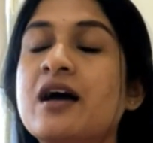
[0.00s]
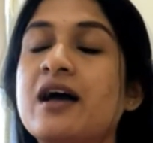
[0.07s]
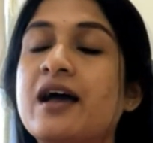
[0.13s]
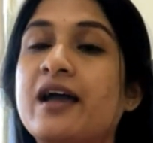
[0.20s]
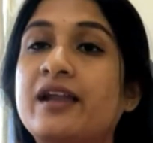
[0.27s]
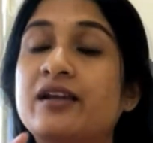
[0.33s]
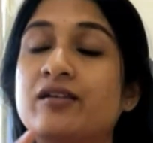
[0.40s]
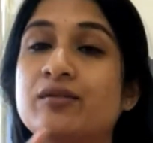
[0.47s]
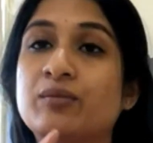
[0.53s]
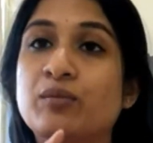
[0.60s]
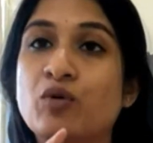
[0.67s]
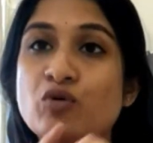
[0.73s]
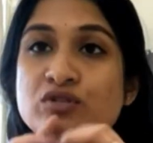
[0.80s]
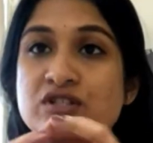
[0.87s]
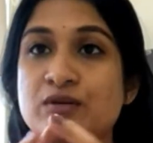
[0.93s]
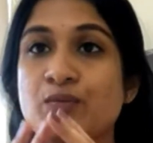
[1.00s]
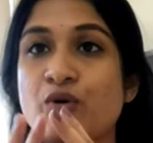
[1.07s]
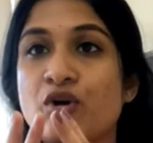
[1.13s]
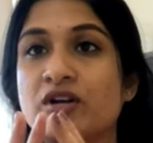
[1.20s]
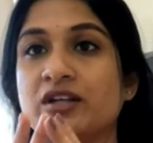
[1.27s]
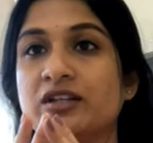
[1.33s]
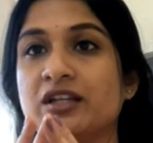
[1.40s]
And most
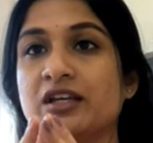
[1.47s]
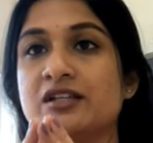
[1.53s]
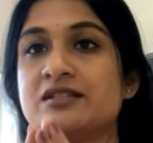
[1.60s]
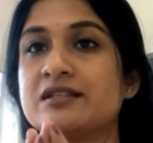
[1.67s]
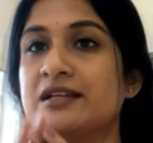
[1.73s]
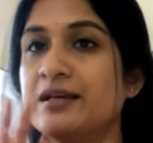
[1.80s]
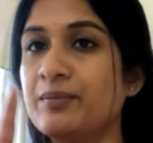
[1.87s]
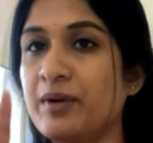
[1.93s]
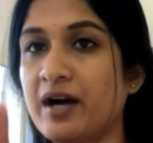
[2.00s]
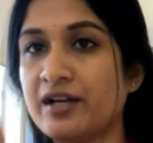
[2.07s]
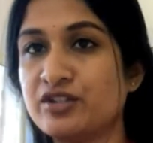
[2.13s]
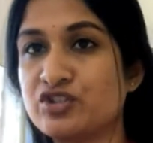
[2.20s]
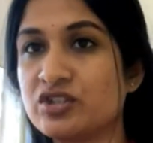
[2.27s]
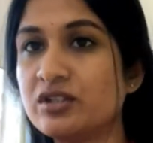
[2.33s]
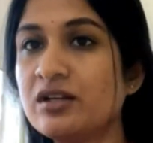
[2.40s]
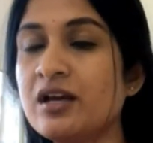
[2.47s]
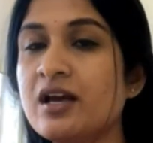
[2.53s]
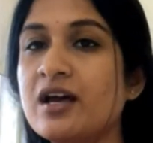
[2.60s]
important thing is sleep hygiene.